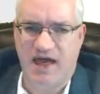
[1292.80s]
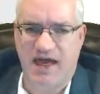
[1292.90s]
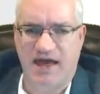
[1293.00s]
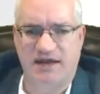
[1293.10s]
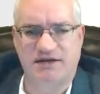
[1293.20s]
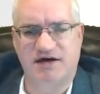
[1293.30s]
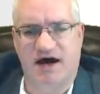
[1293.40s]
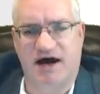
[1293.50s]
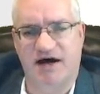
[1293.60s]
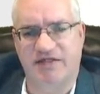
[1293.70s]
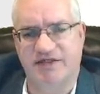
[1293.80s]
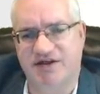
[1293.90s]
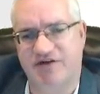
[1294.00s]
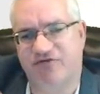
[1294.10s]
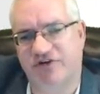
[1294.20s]
The
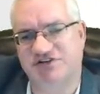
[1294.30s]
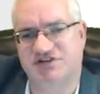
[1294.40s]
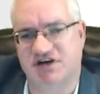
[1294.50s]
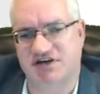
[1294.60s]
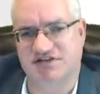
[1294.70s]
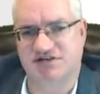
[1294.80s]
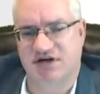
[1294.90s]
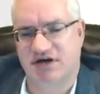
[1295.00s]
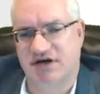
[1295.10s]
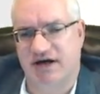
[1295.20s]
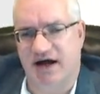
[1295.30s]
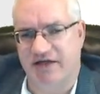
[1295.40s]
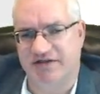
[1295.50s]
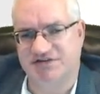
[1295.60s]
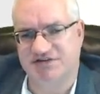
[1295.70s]
difference is
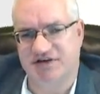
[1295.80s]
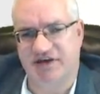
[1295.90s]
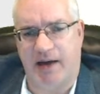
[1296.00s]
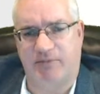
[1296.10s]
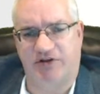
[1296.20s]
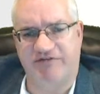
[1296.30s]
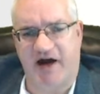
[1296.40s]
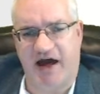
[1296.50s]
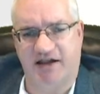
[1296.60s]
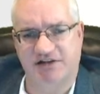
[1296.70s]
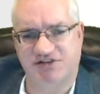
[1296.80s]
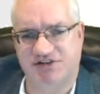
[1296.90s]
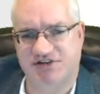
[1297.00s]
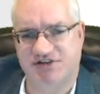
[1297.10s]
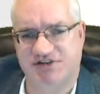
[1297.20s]
this is a YAML file. It's a
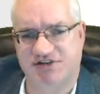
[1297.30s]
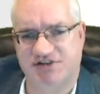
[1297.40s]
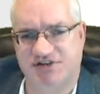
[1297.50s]
text